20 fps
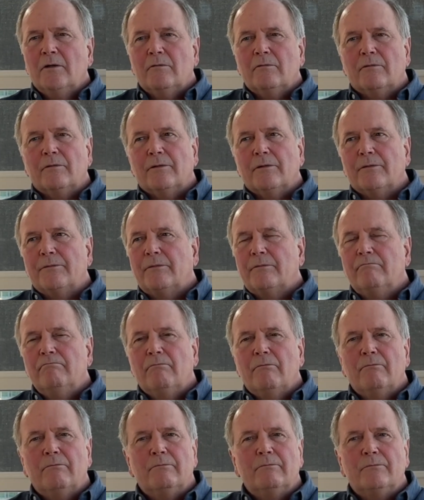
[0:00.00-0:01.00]
with
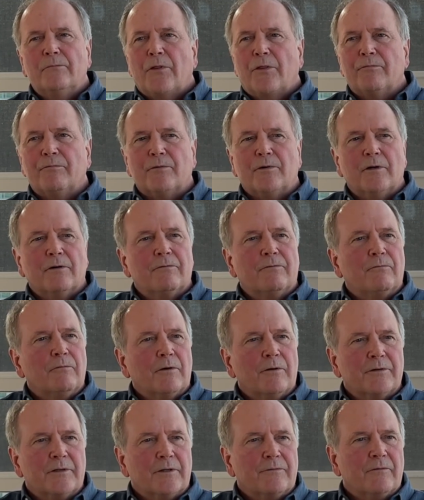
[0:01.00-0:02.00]
3 or
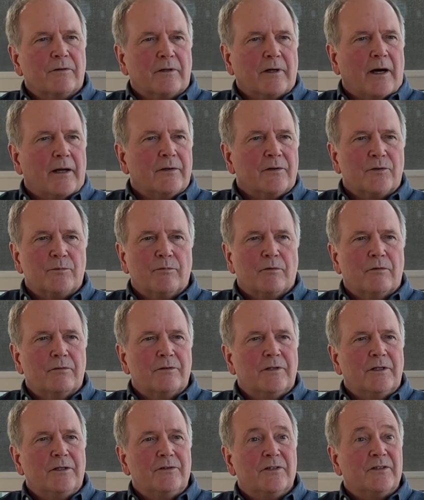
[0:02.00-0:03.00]
4 different guidance
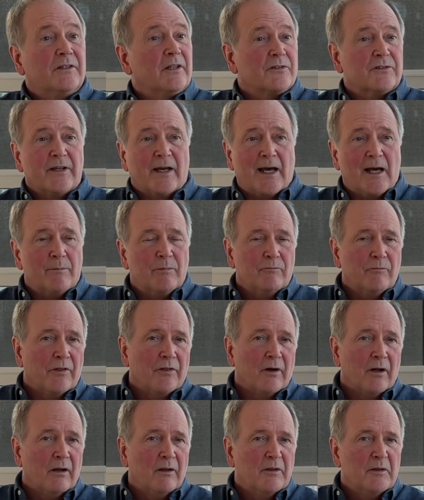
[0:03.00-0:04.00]
proteins. It doesn't happen with
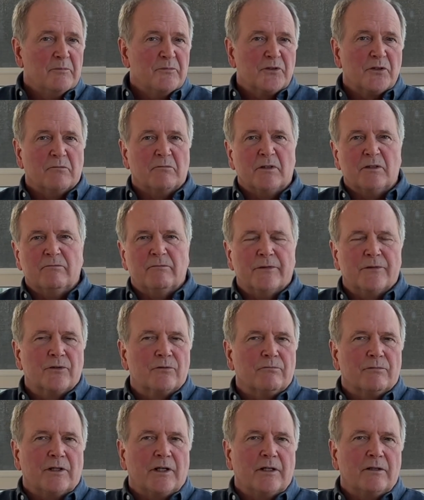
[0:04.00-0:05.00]
all of them, so we
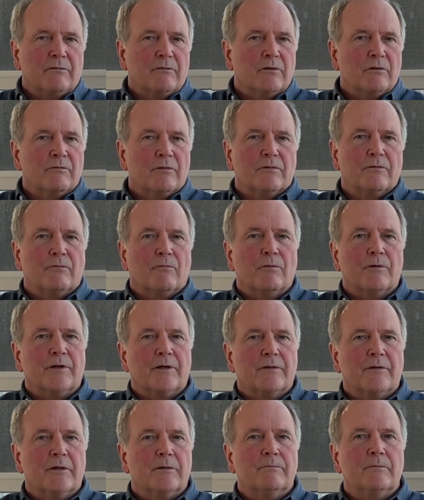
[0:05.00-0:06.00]
screened over 40
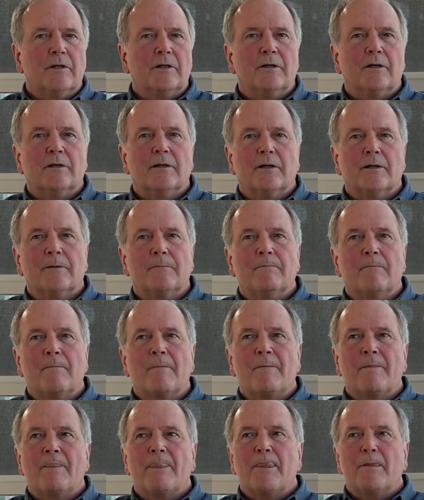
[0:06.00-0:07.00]
of them.
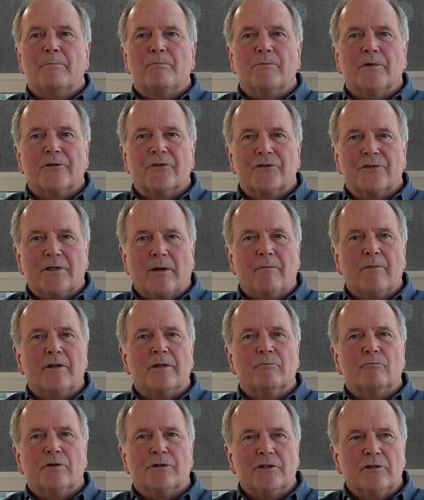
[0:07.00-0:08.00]
But some of
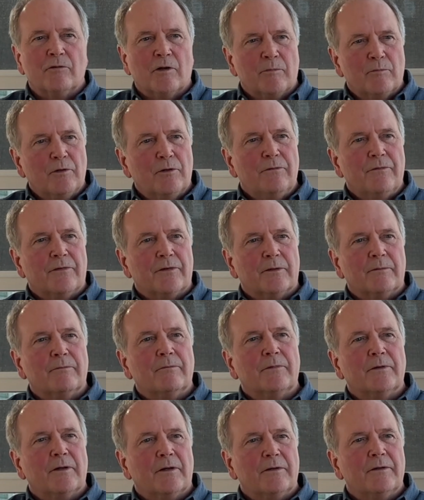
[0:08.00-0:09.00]
them, when you remove
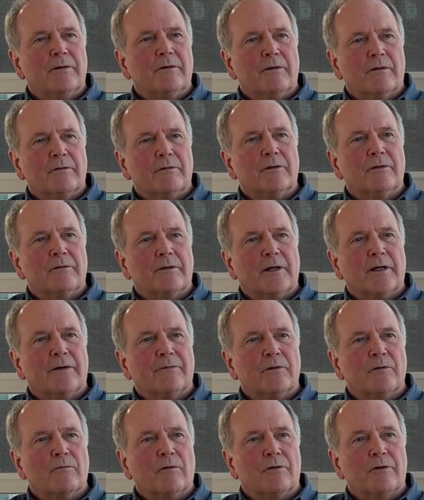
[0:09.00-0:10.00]
them, you have
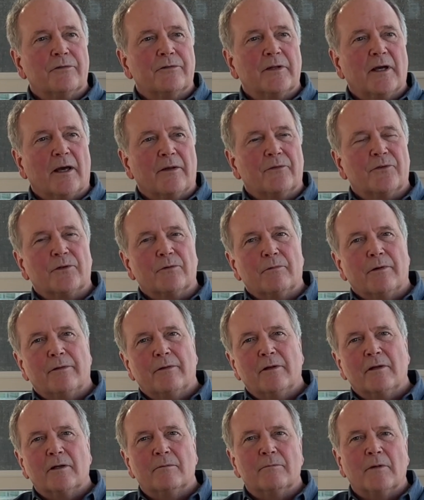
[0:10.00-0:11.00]
neuronal death. So we
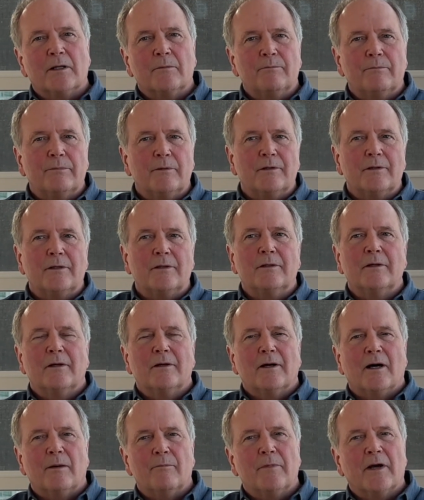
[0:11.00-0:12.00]
think it might be
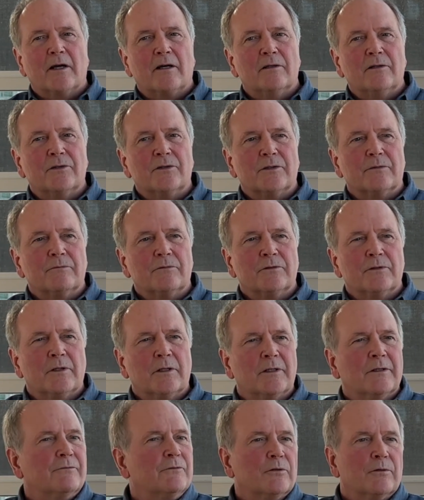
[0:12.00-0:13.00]
a mechanism
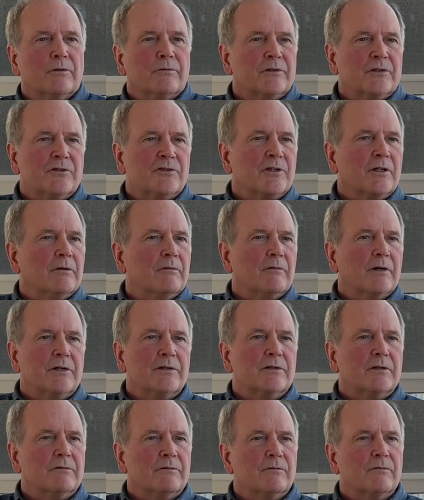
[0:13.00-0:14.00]
of
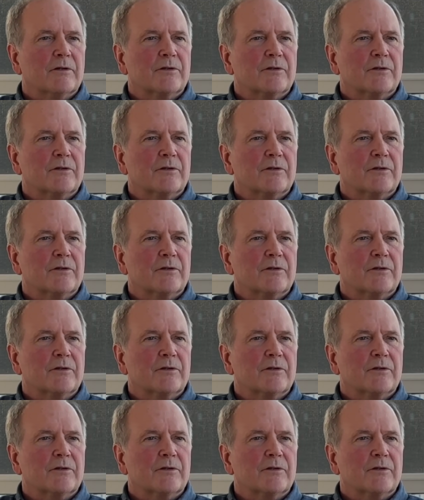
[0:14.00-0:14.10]
neurodegeneration, for